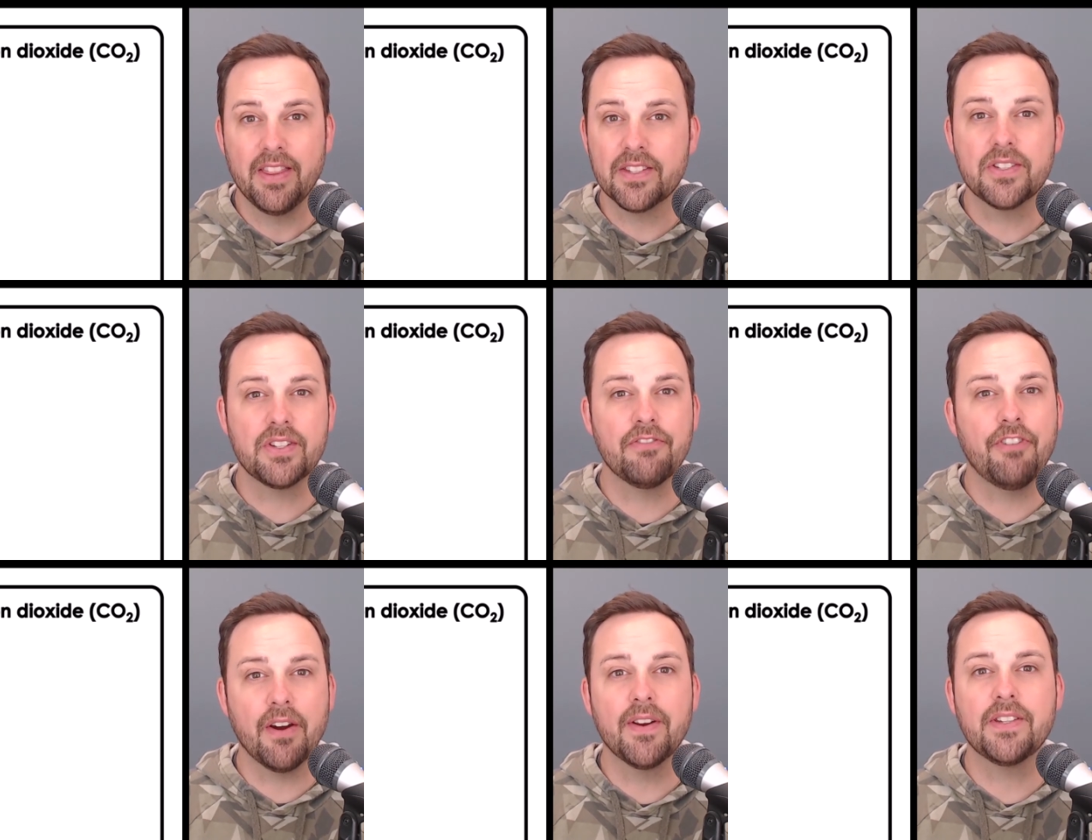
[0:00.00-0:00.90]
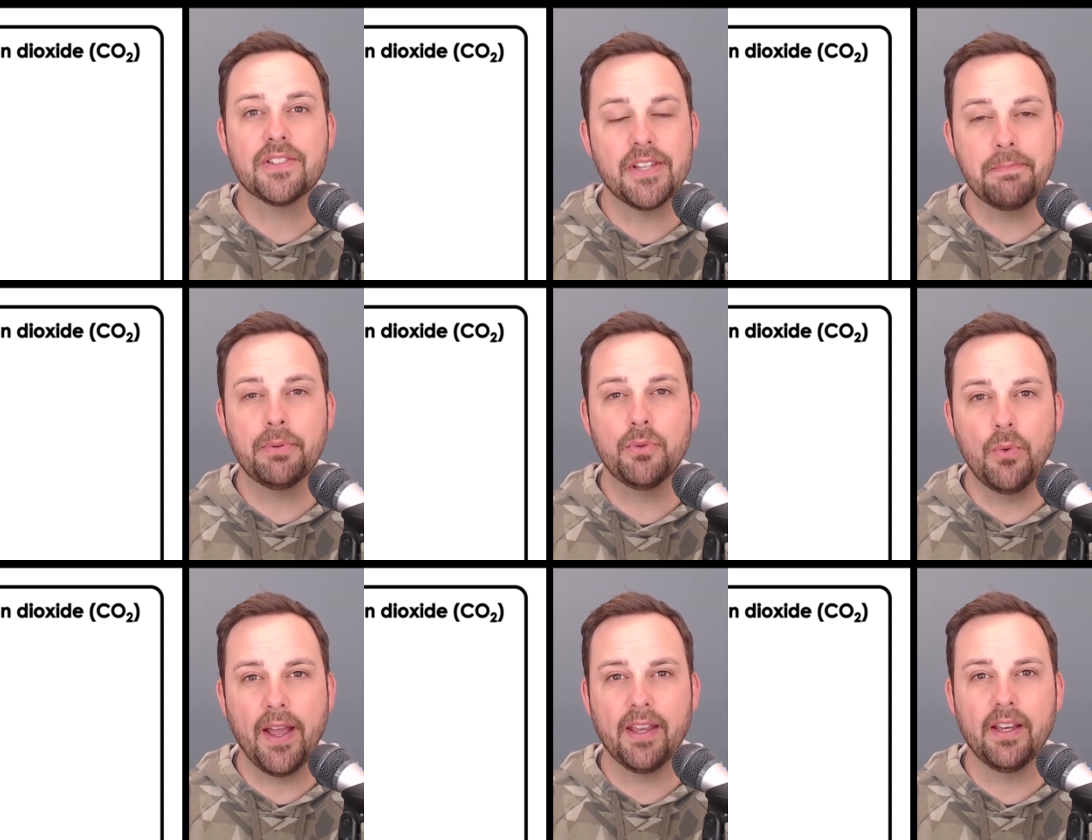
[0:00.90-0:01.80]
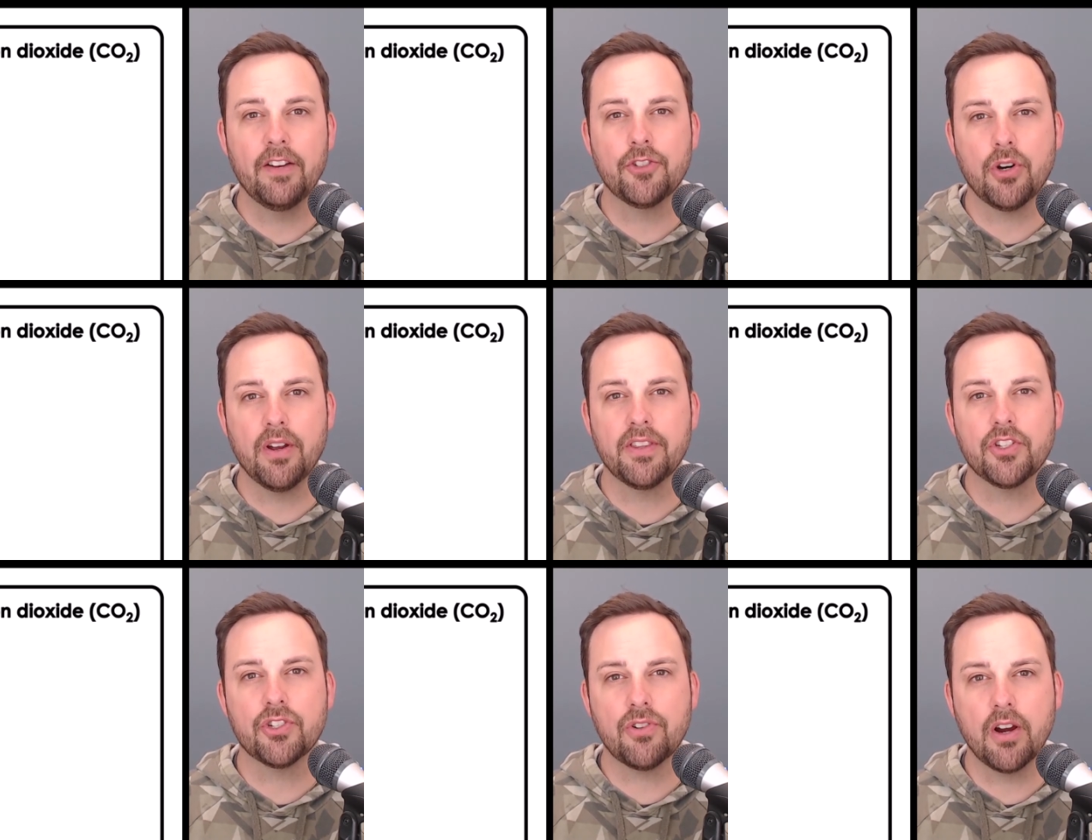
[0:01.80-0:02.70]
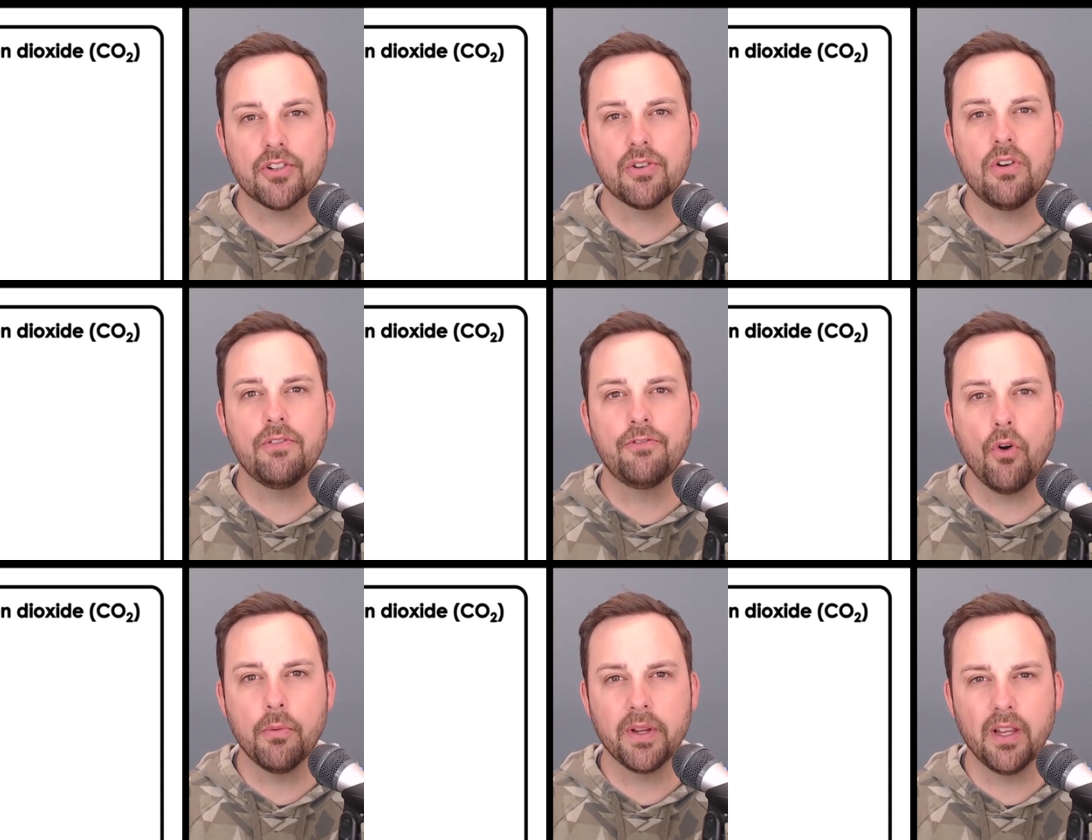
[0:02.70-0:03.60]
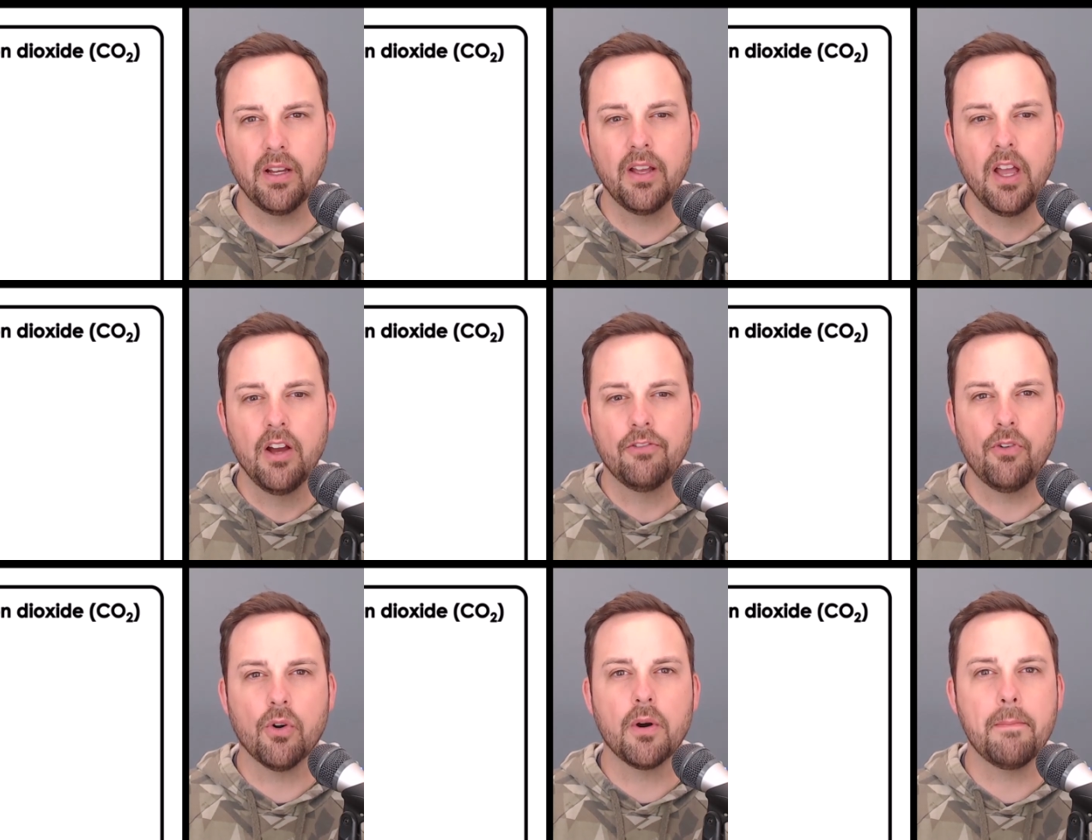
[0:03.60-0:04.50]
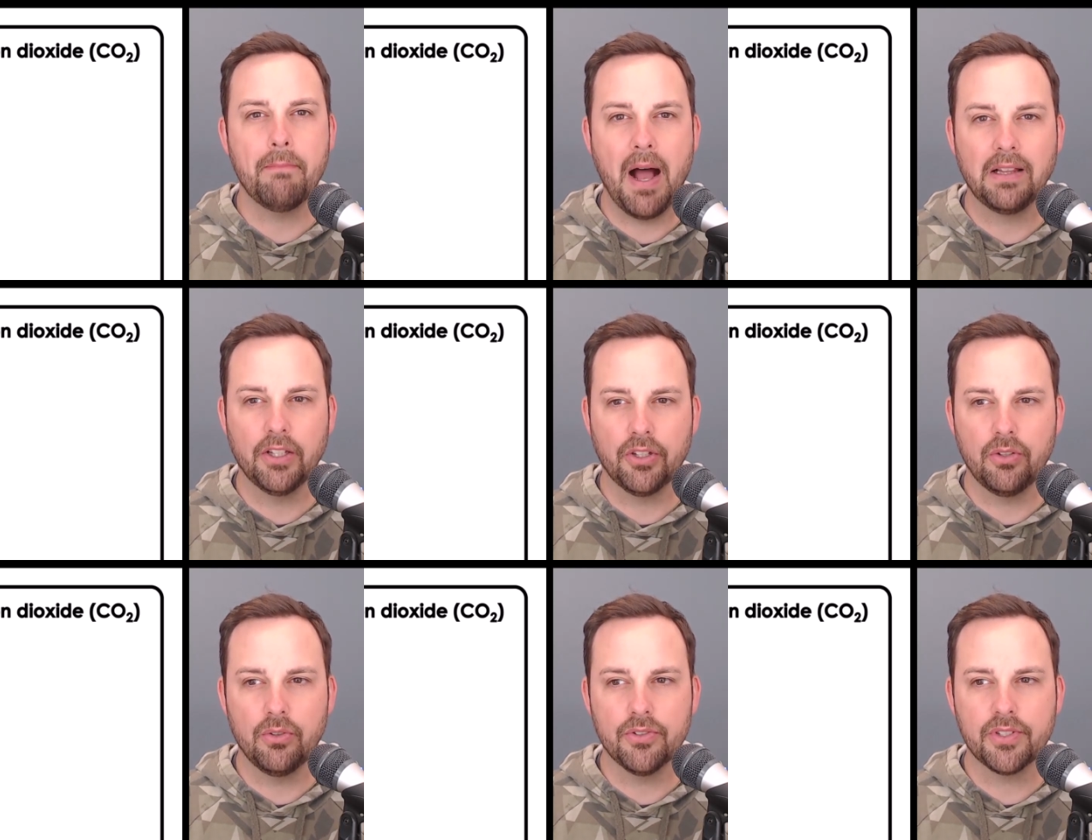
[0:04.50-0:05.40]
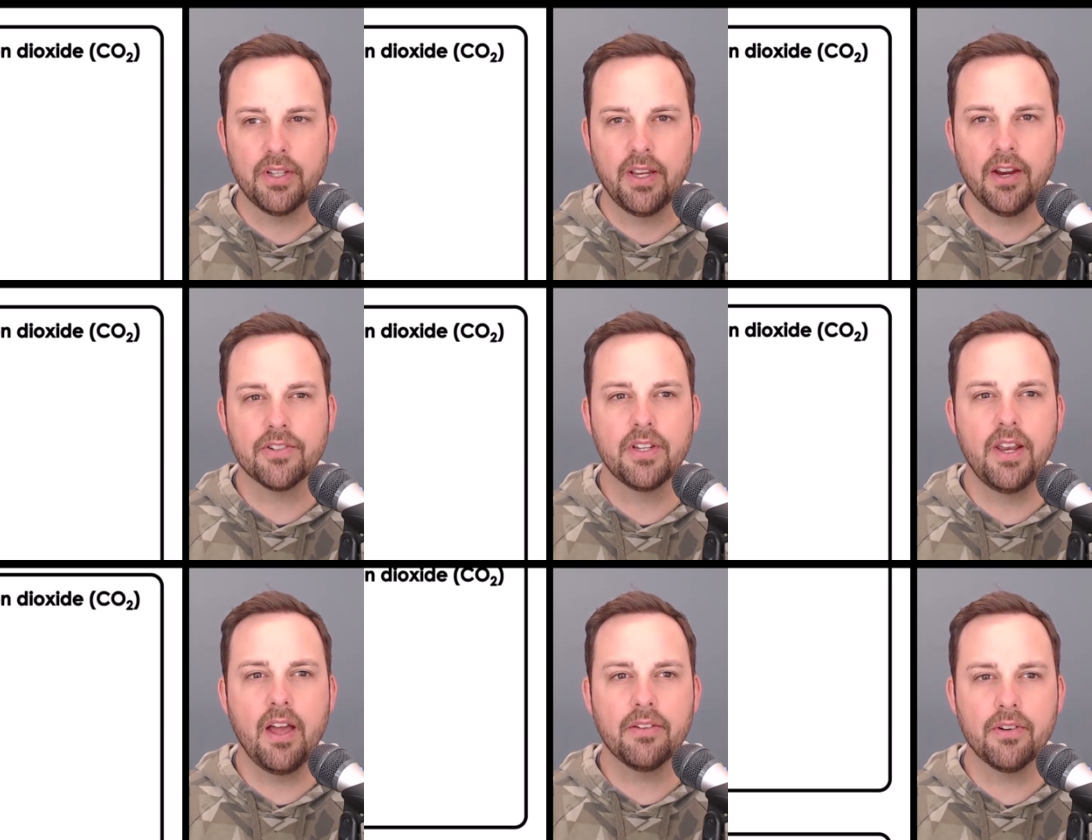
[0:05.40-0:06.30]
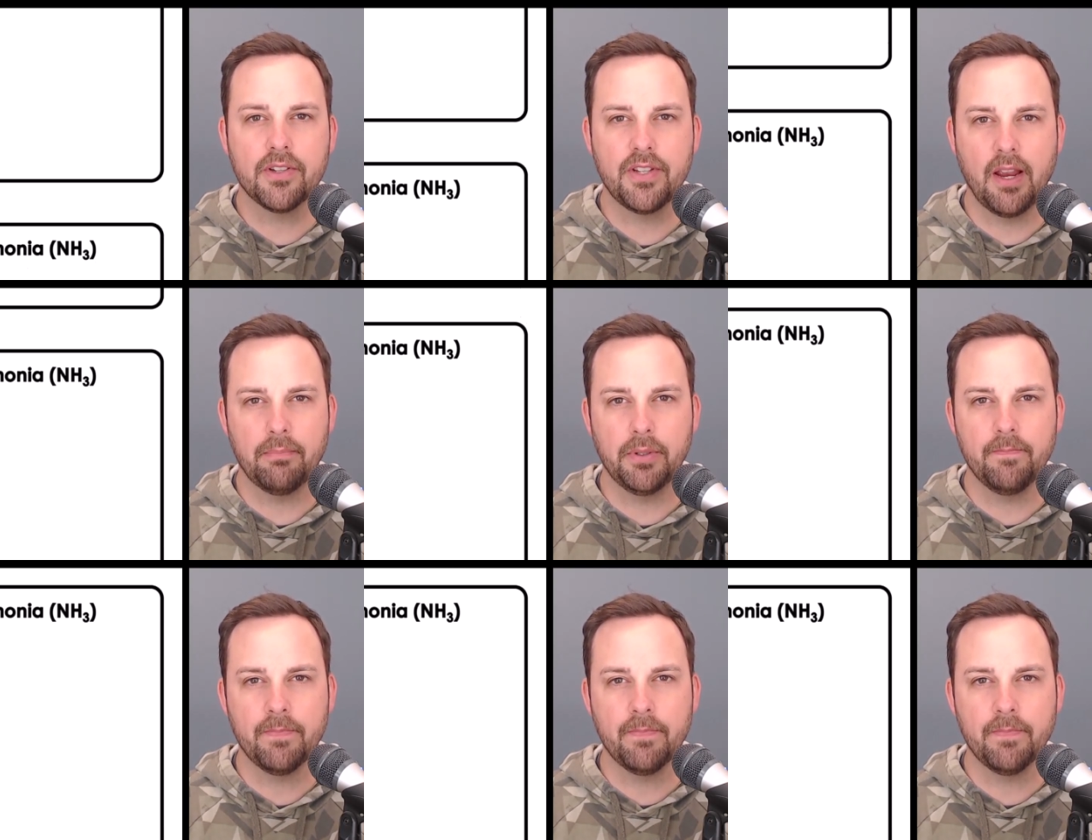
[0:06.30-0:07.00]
This is a very simple way of drawing the structural formula for molecules. Here's another example.